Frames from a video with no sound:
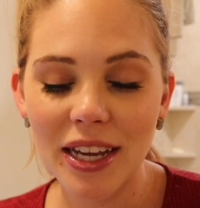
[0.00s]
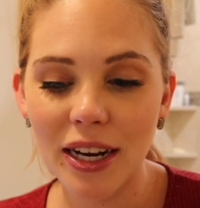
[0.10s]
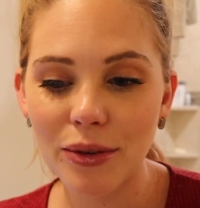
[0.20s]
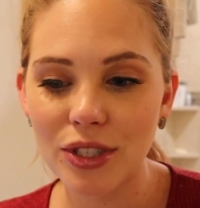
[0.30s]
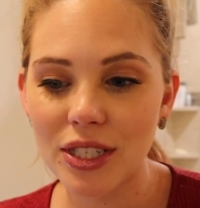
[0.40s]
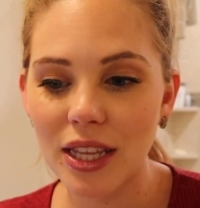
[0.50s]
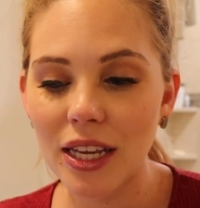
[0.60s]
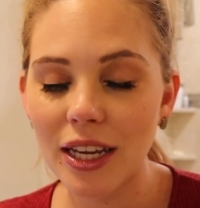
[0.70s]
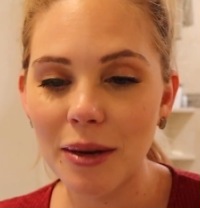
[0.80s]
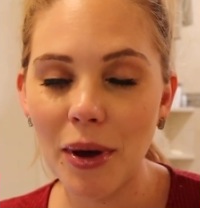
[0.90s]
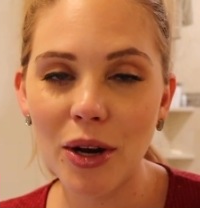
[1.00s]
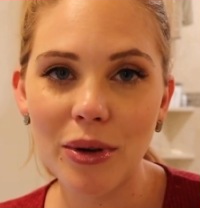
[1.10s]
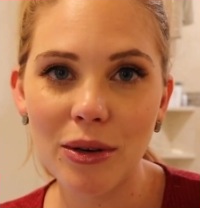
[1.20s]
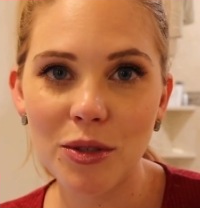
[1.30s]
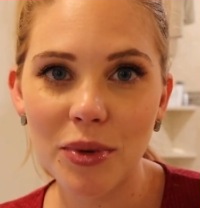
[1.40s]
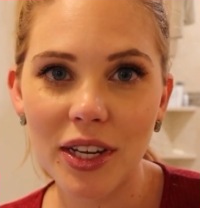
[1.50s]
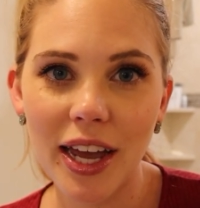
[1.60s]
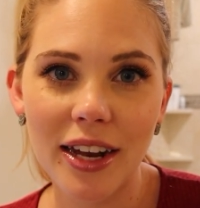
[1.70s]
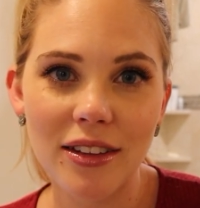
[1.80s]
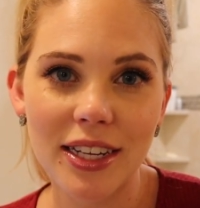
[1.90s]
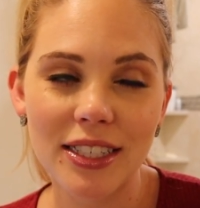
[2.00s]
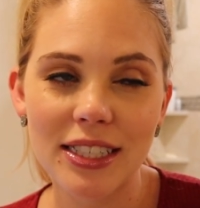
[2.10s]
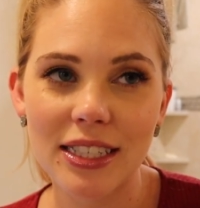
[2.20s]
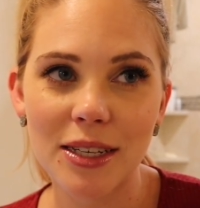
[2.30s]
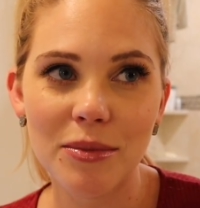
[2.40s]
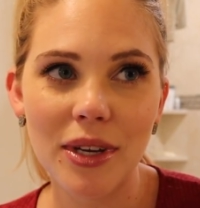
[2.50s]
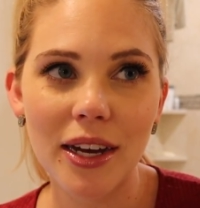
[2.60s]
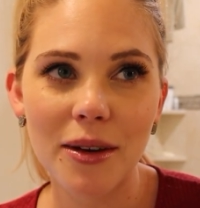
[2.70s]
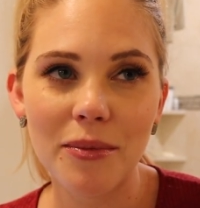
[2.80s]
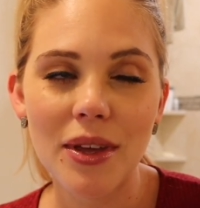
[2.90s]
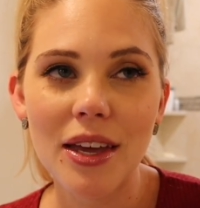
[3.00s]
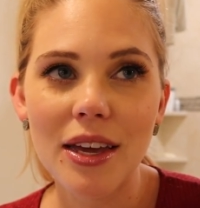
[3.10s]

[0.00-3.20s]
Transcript: and I was just thinking about it when I was putting Adeline to sleep. Um,